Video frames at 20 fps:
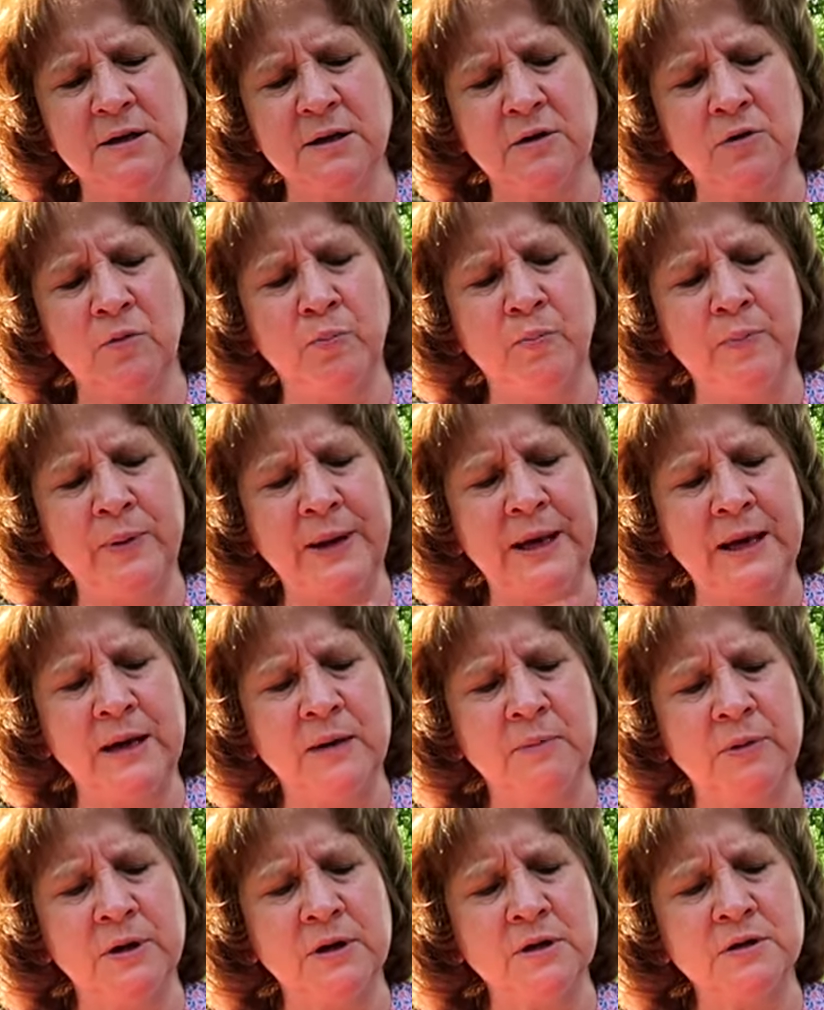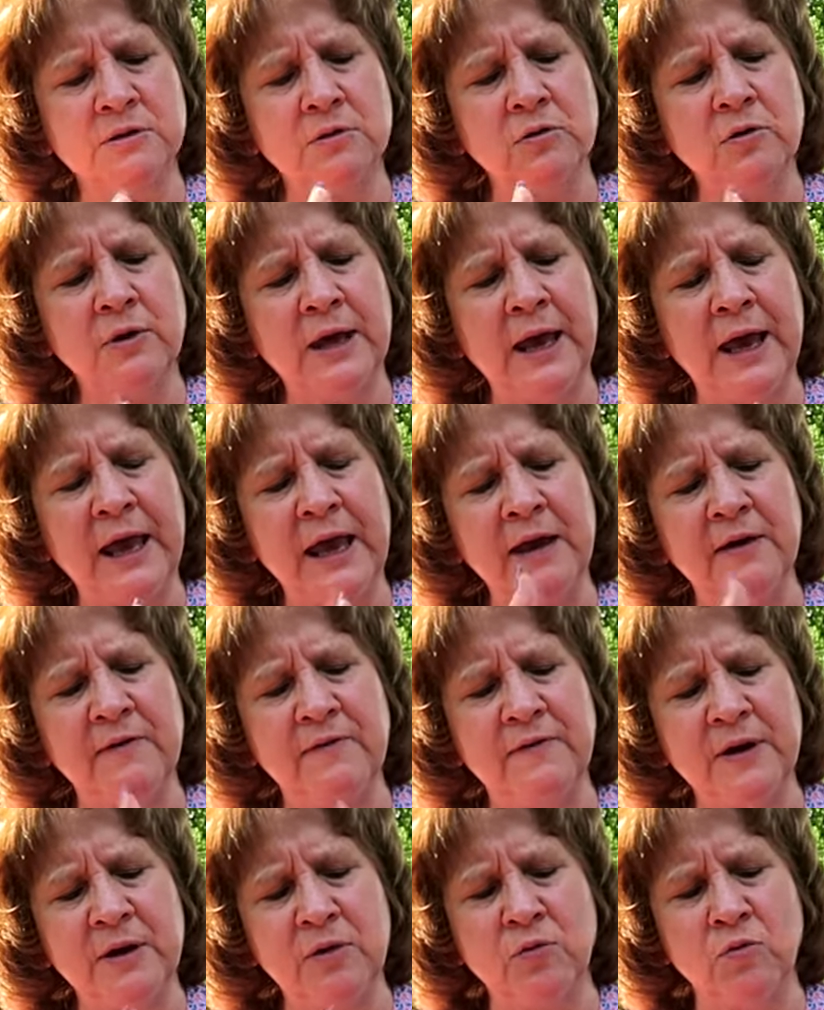a little big, but it's okay
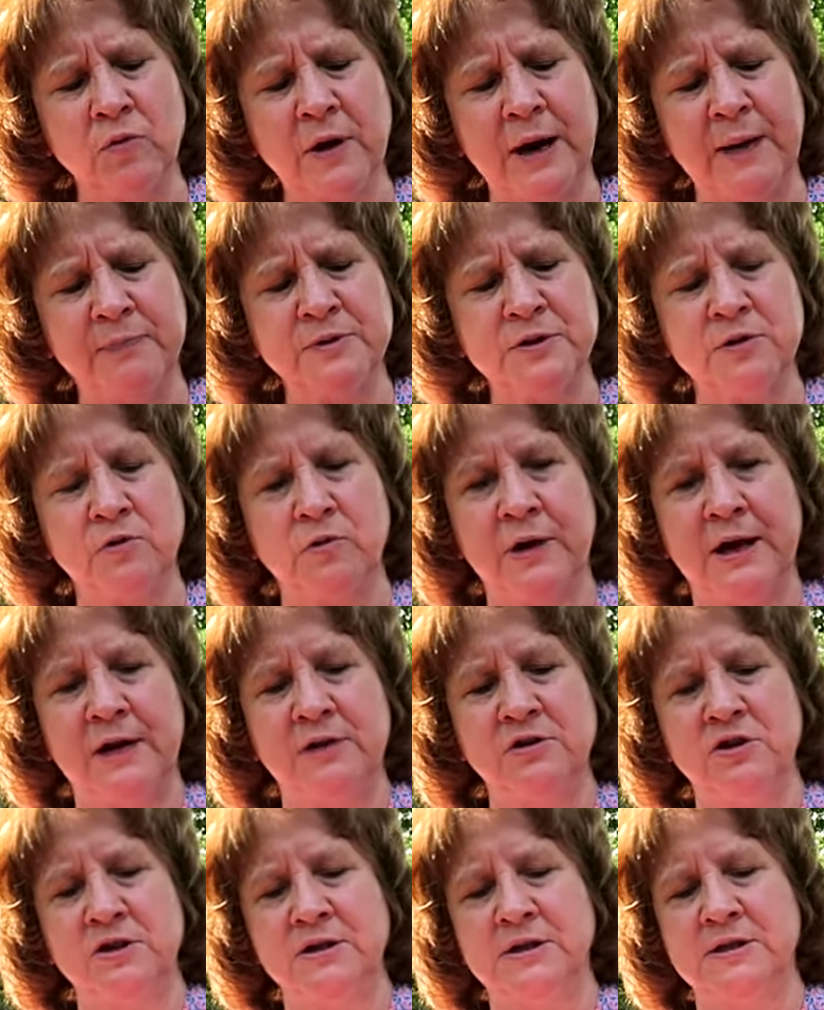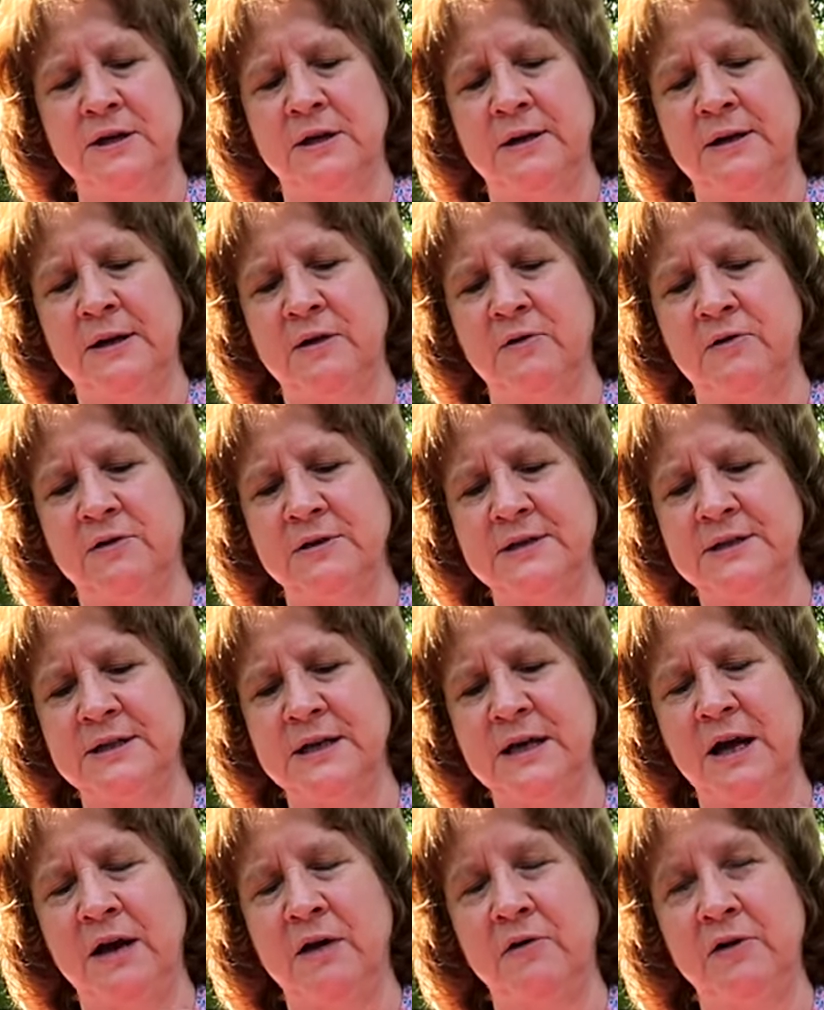if he wraps around just a little. And
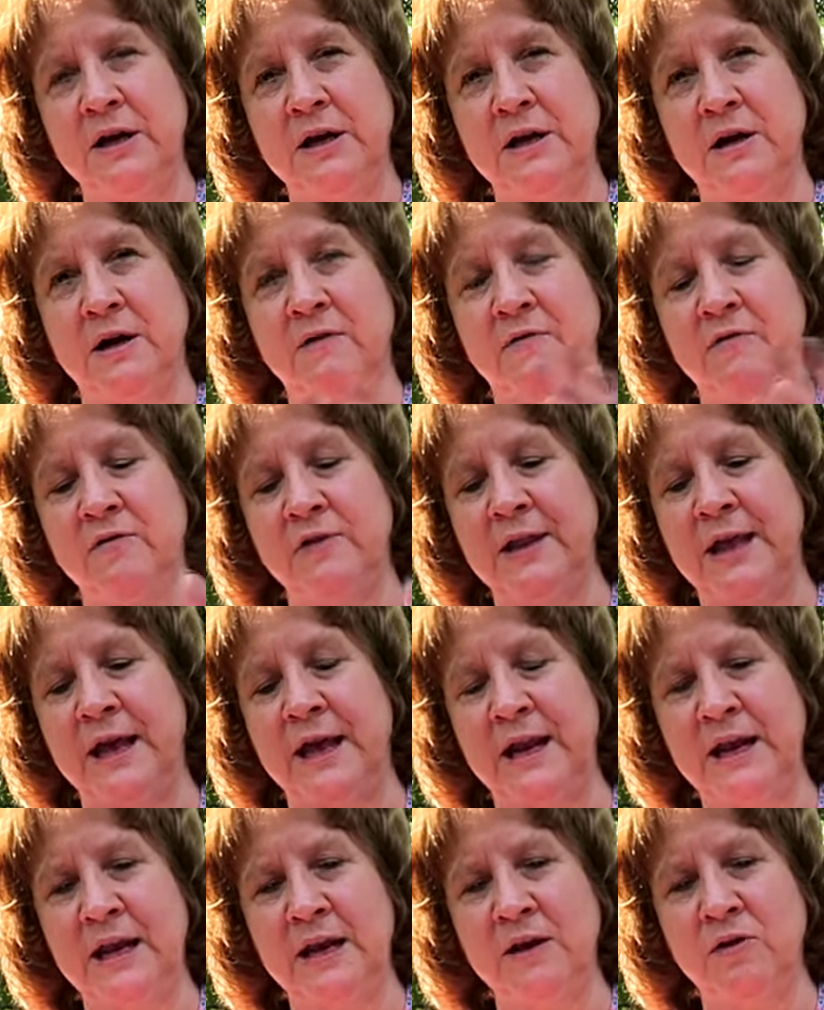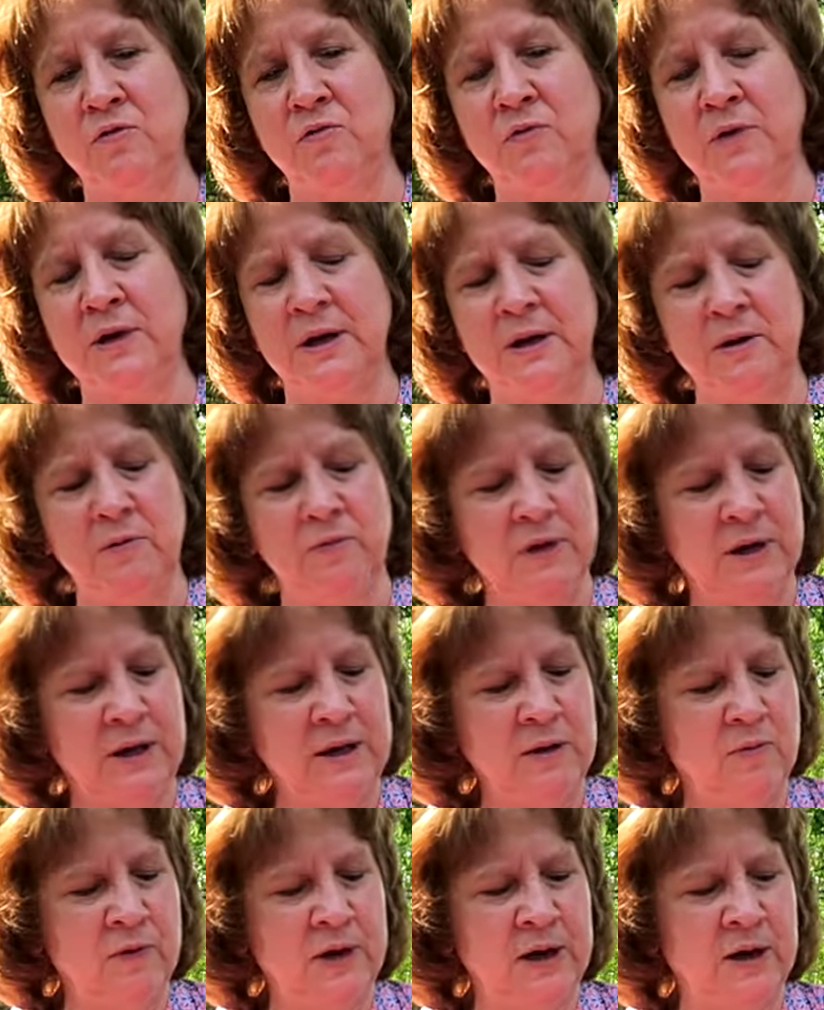see how he covered that end really,
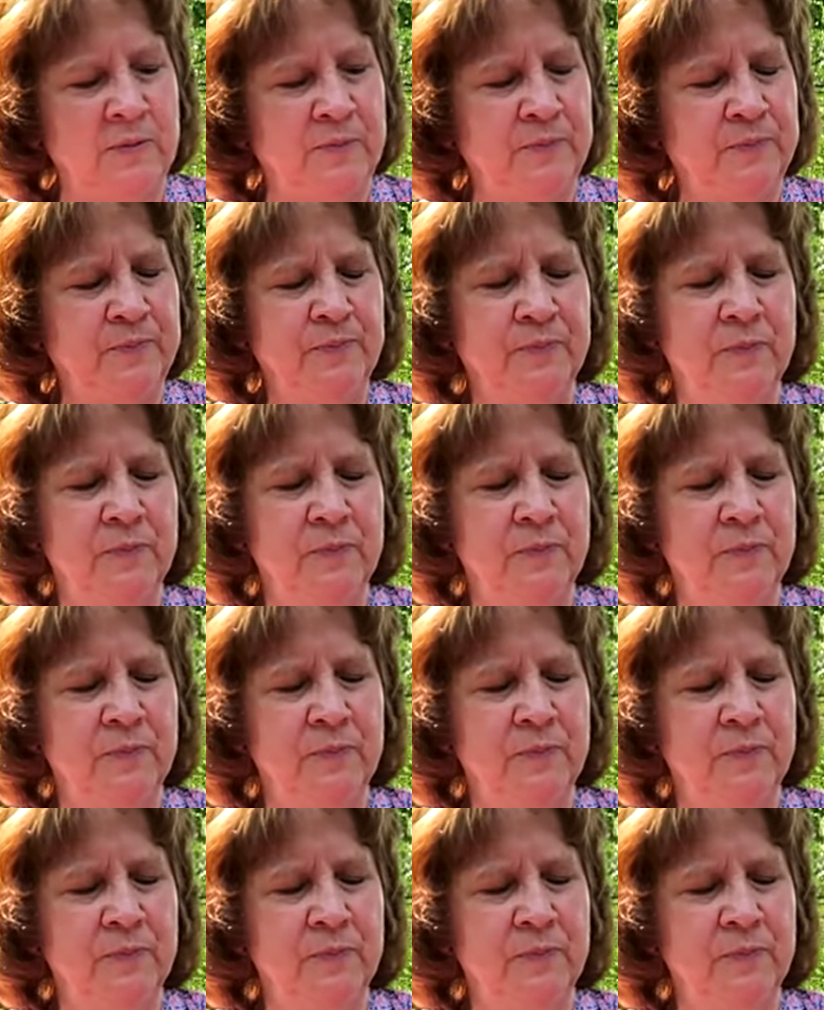really well?